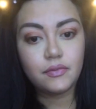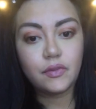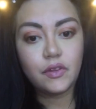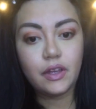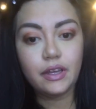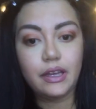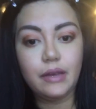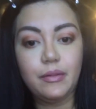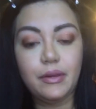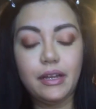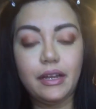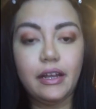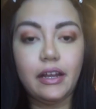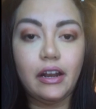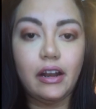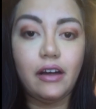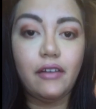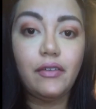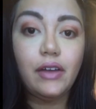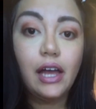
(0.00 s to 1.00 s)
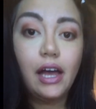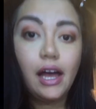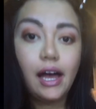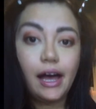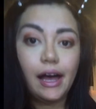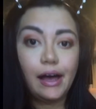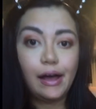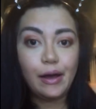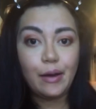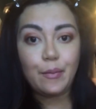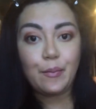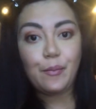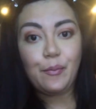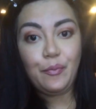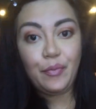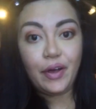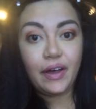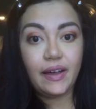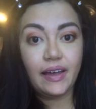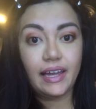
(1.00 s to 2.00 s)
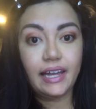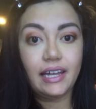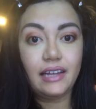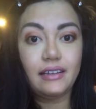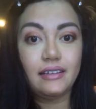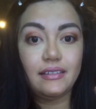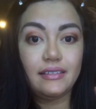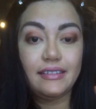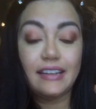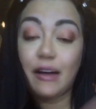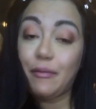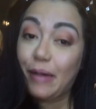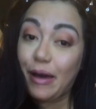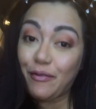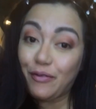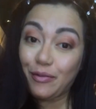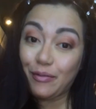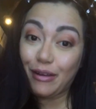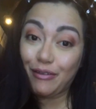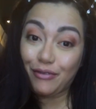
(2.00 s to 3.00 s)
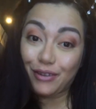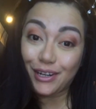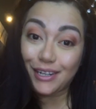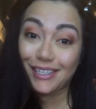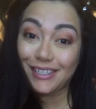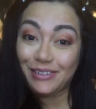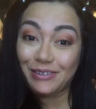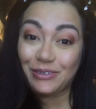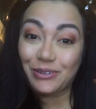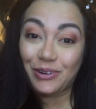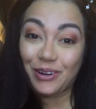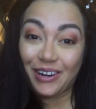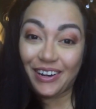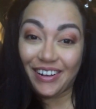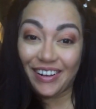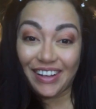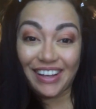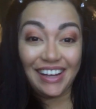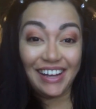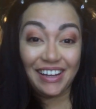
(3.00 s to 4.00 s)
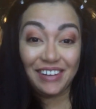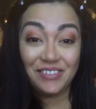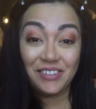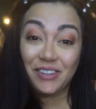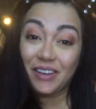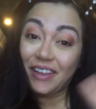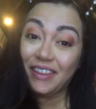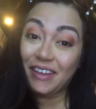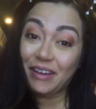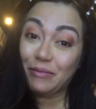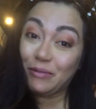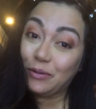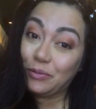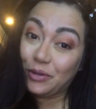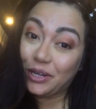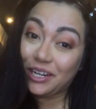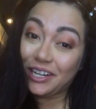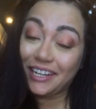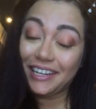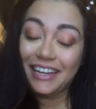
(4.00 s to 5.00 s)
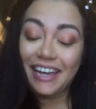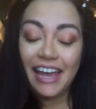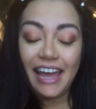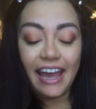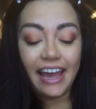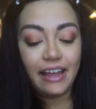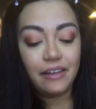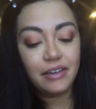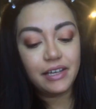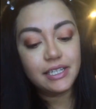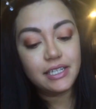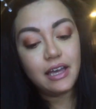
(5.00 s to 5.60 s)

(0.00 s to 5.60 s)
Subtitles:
I keep getting cut off. But not bad for my first tutorial, huh? I think I'm doing pretty good. Anyways,